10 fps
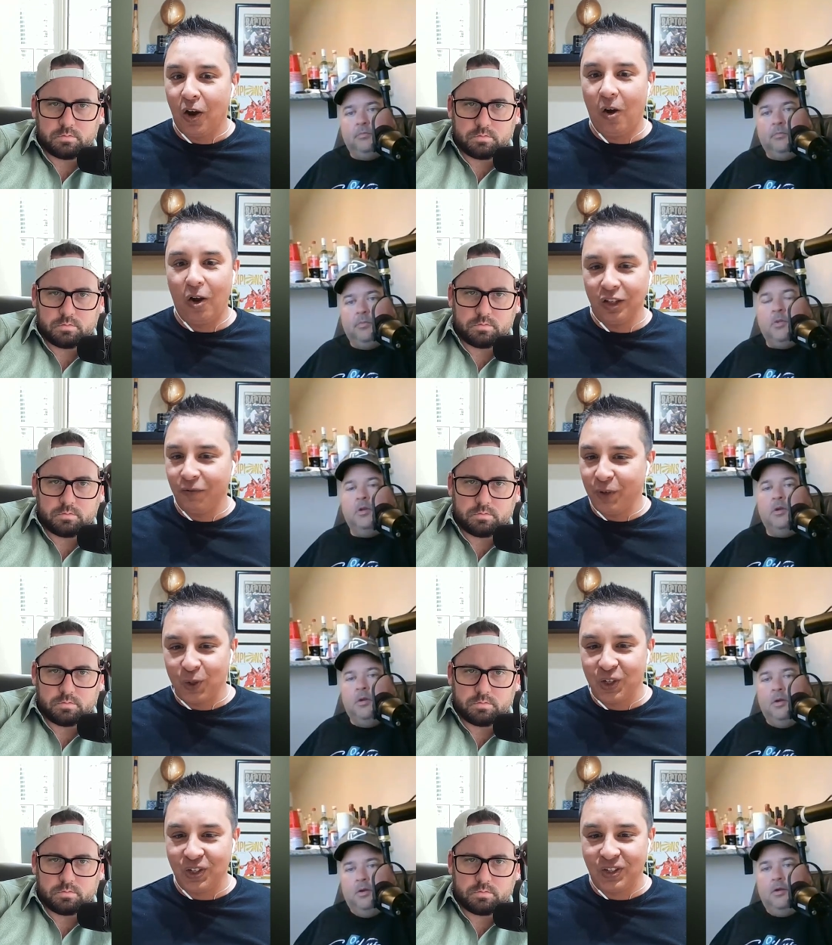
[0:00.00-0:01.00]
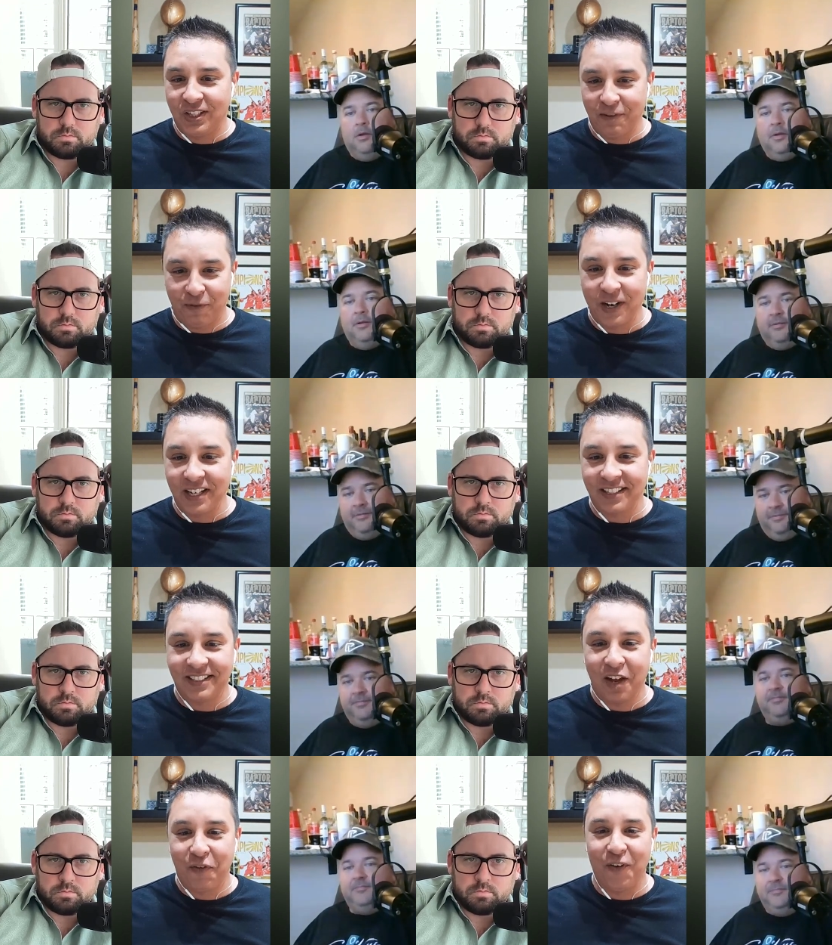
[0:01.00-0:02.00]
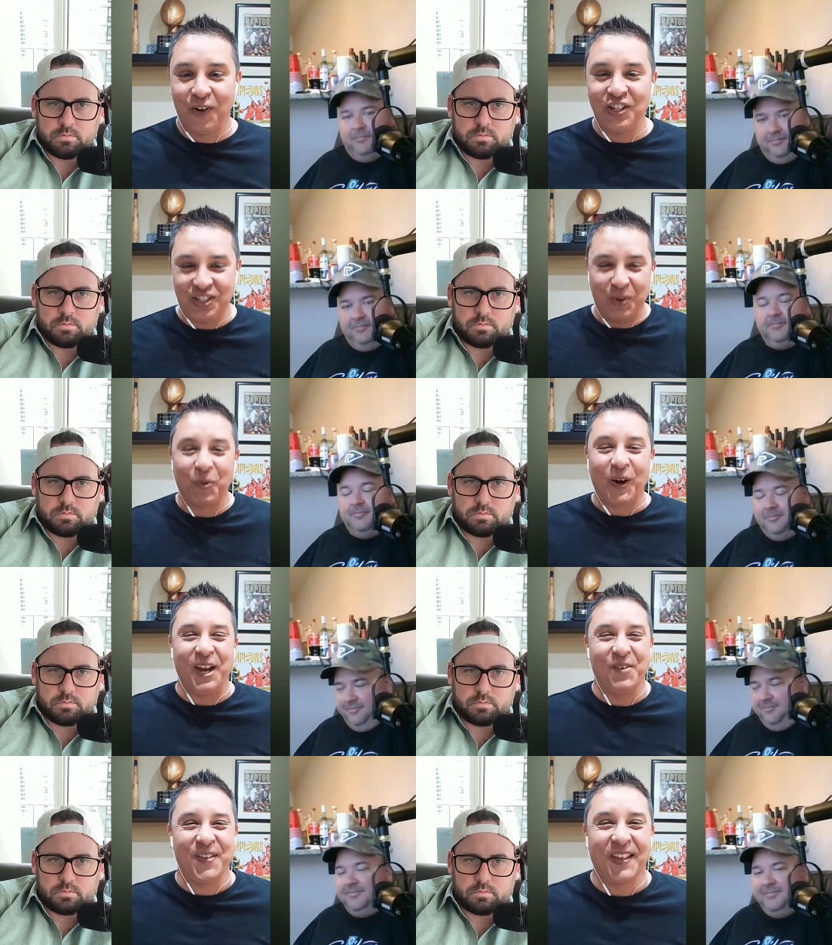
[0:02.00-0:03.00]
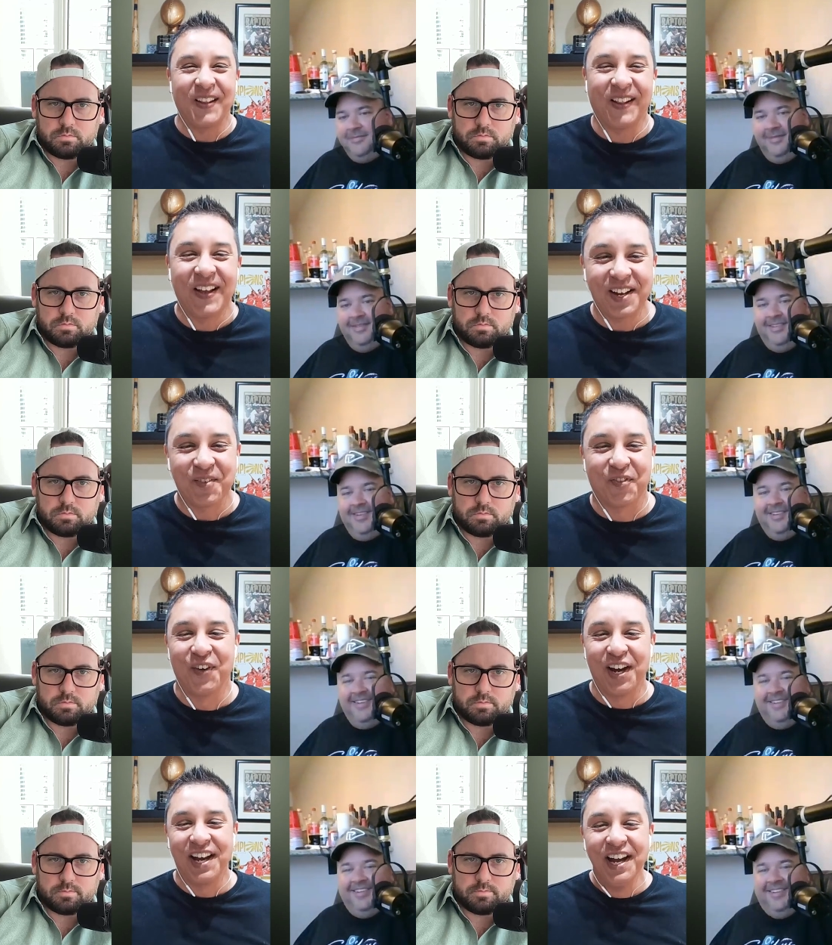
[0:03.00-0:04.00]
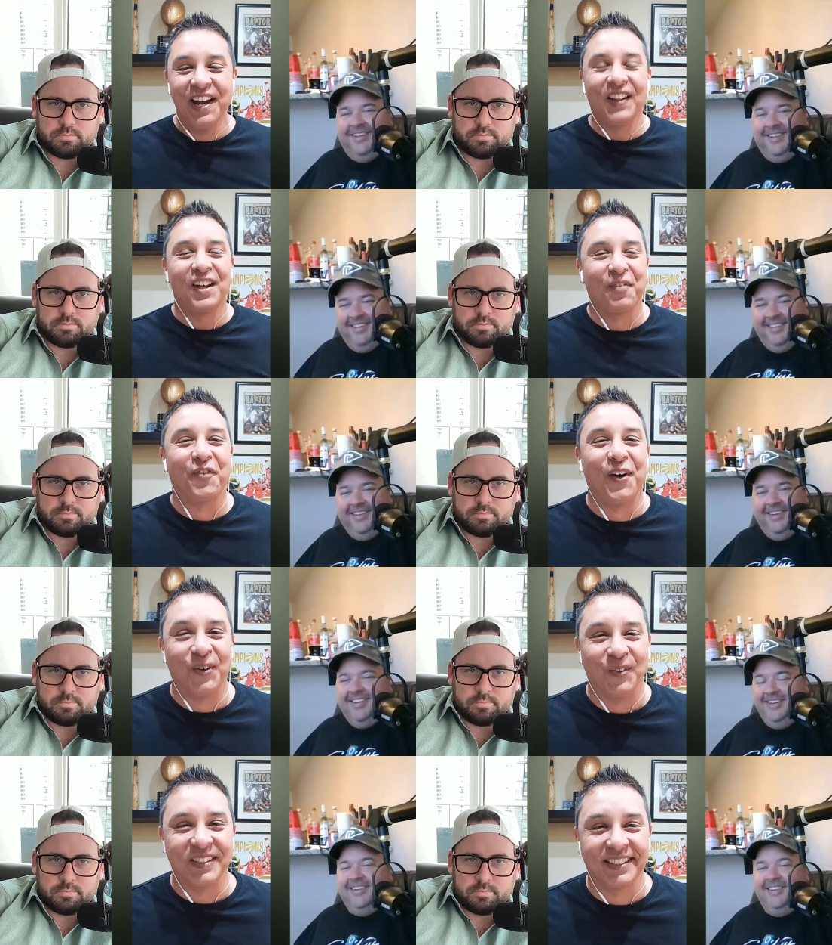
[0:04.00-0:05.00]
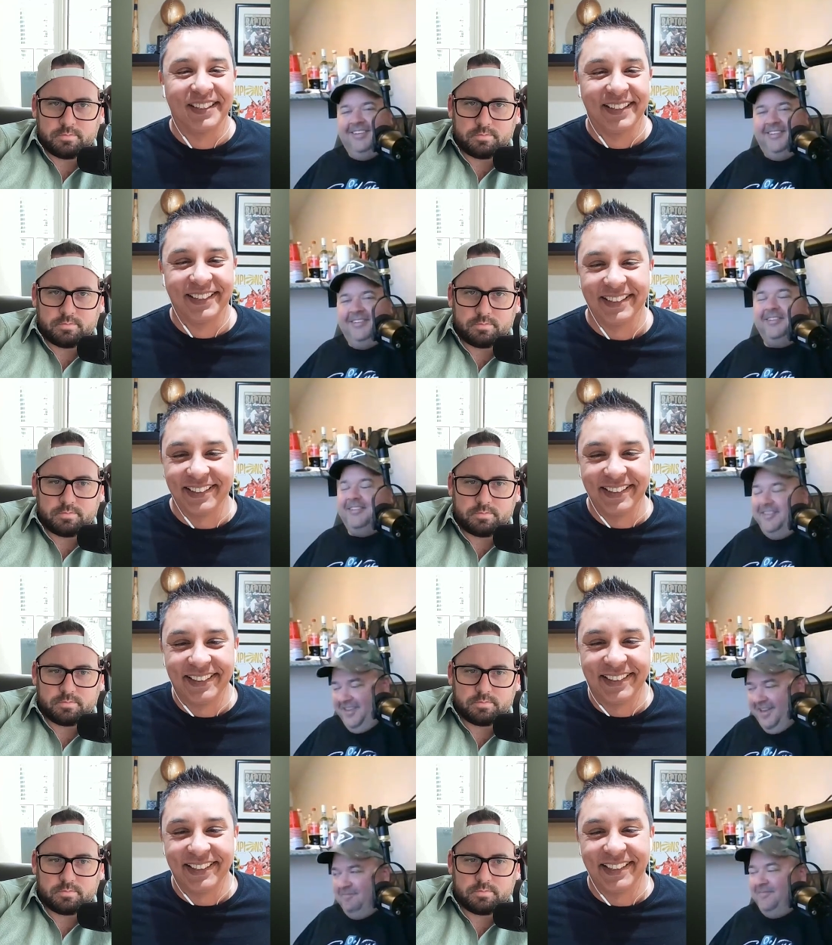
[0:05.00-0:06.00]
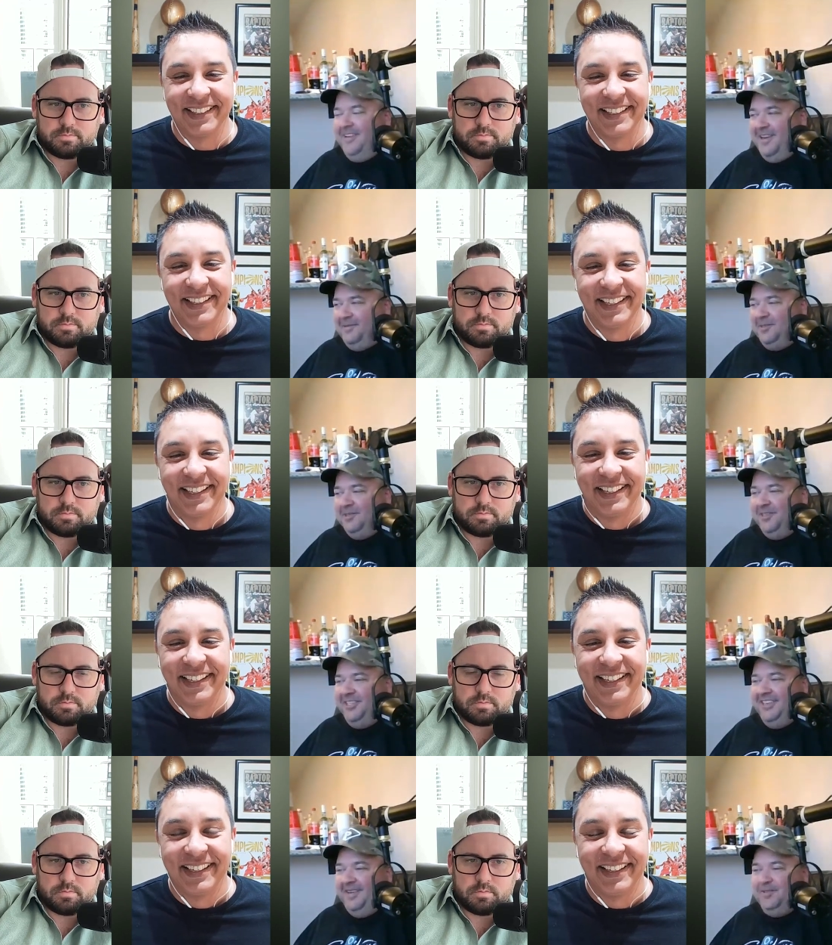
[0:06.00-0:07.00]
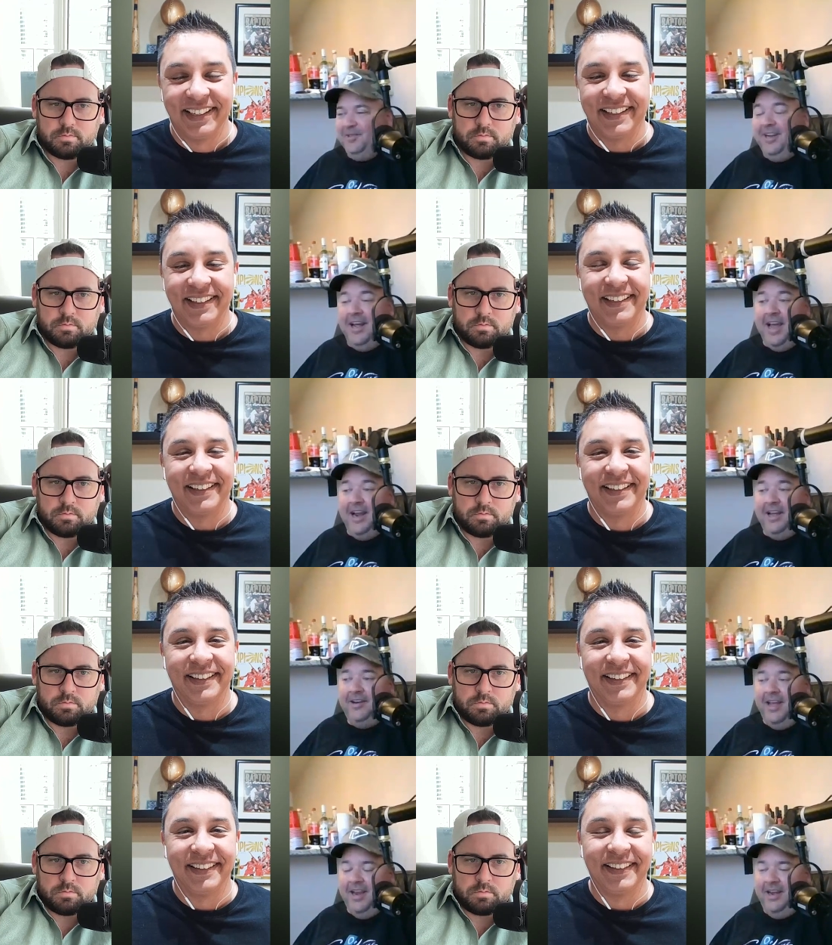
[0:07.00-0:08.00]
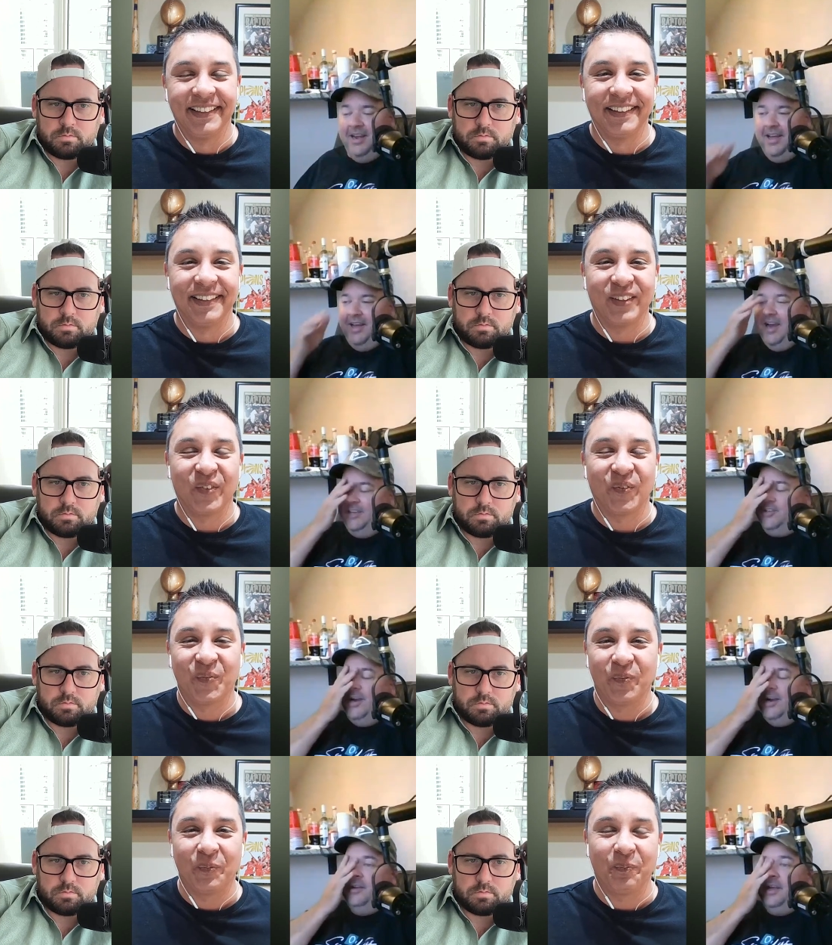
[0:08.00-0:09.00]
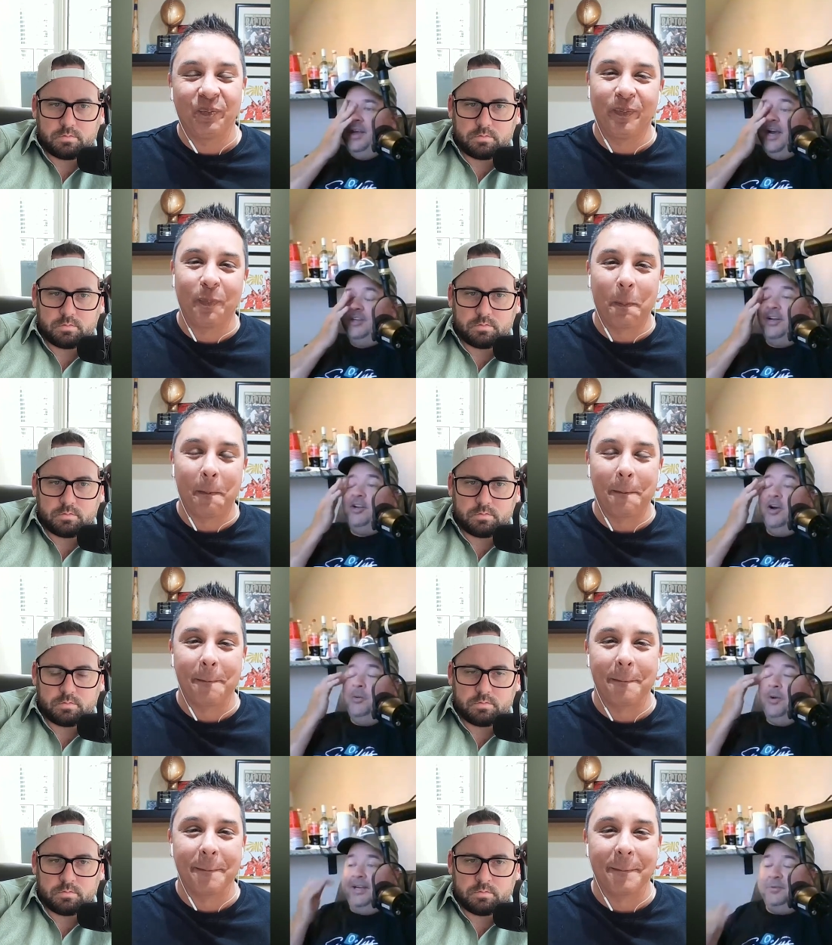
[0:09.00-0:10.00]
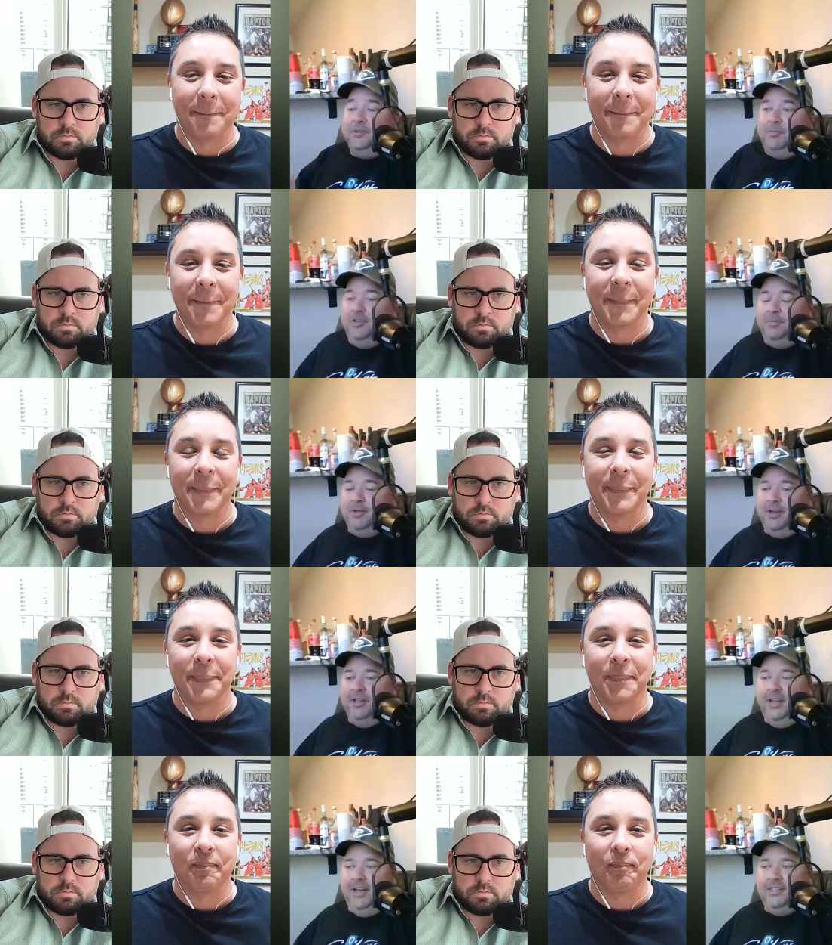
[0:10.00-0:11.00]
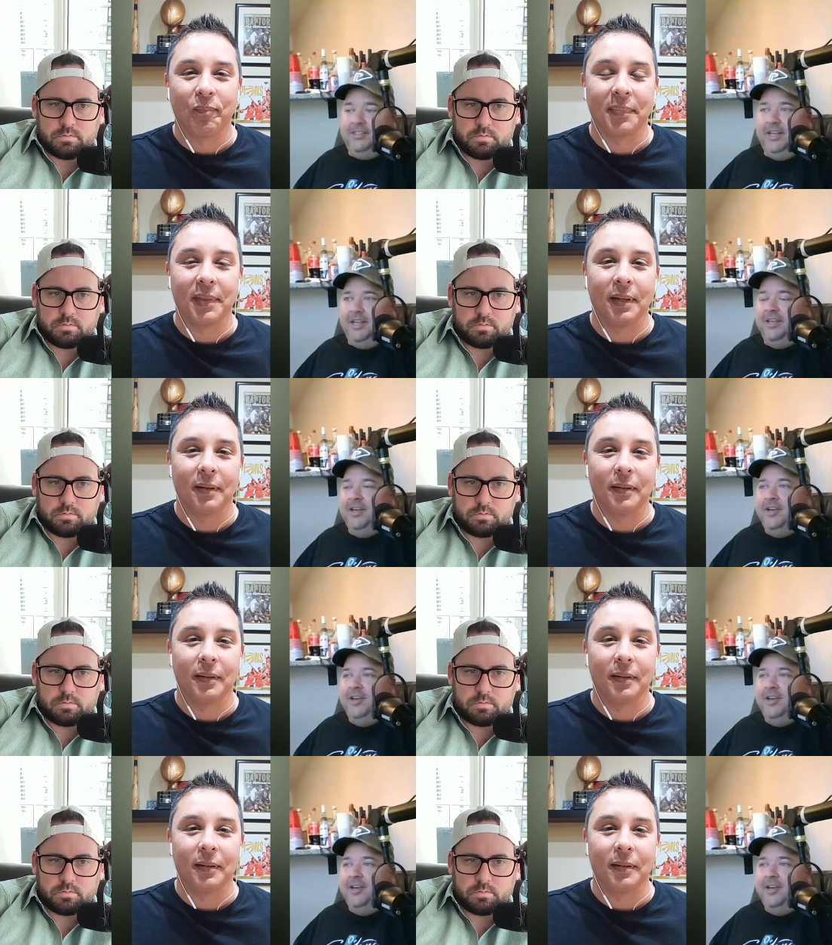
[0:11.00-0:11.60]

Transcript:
Speaker 1: all of your different cell phones. You're working with a lot of phones.
Speaker 2: Yeah, absolutely. I tried to go to an actual sports book in Atlantic City